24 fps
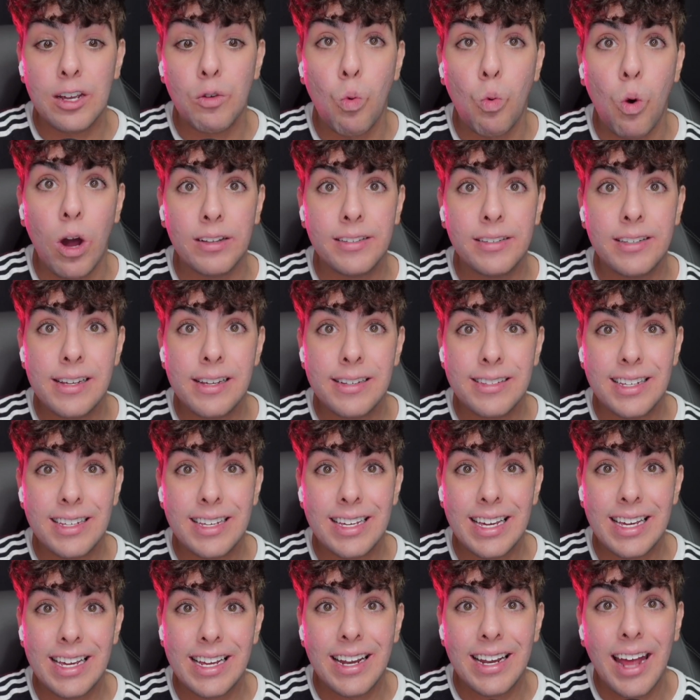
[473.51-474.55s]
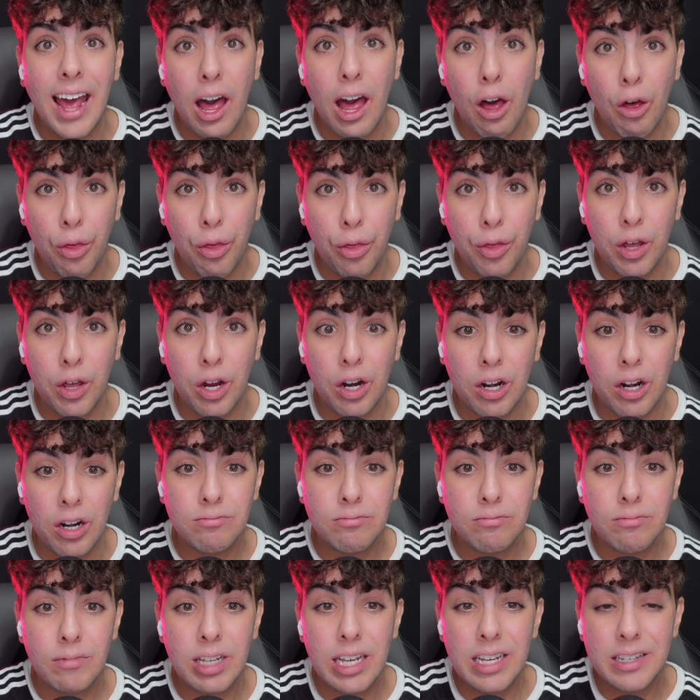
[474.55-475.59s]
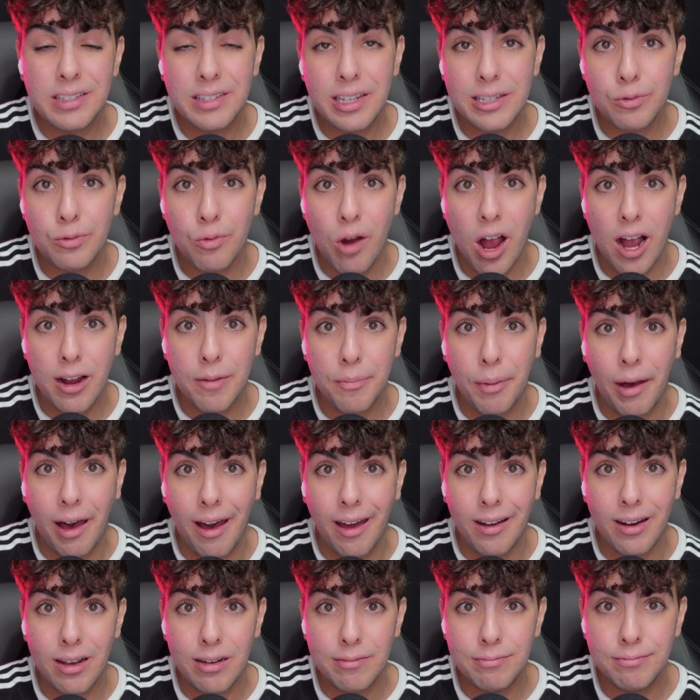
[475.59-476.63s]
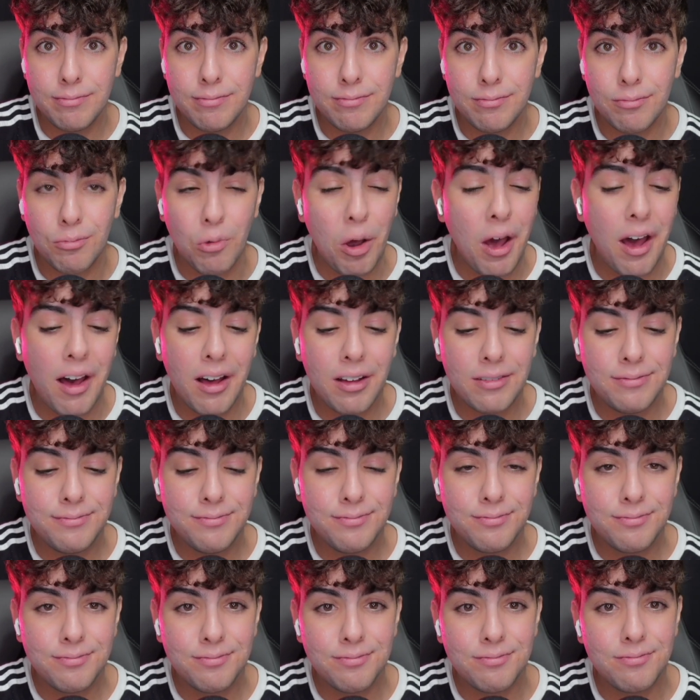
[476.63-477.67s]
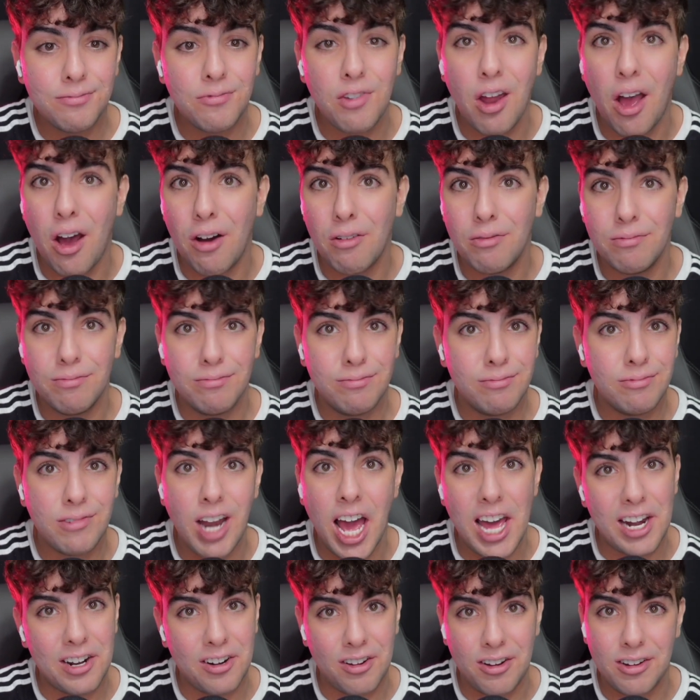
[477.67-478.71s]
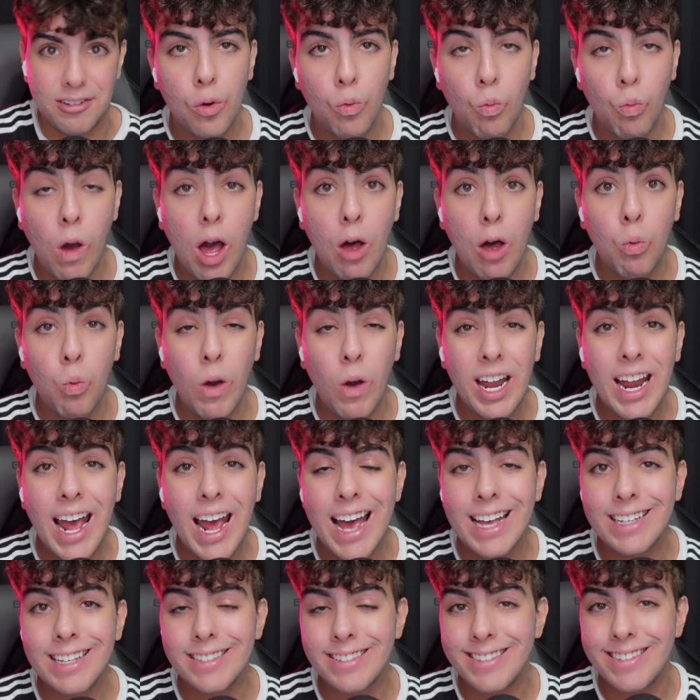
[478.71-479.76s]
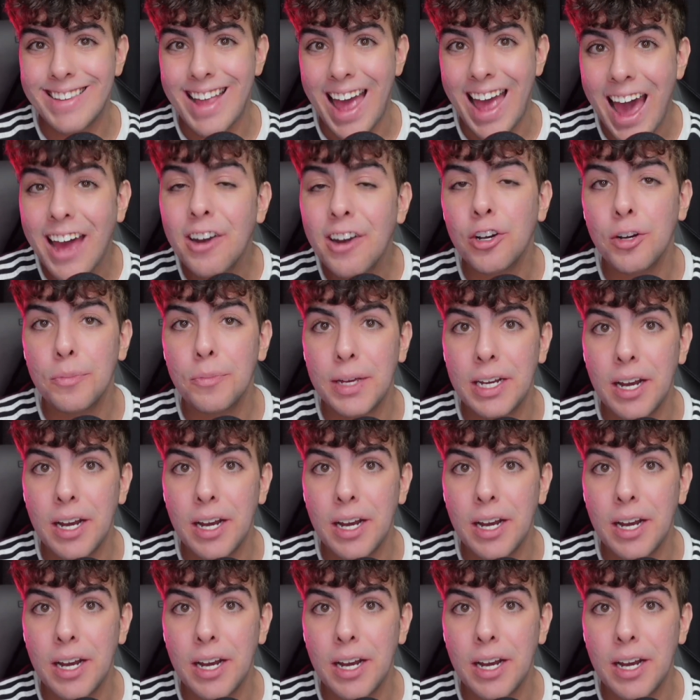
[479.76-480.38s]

wanting to eat healthier, is this rock bottom? Well, no, not at all. Well, what has Natter been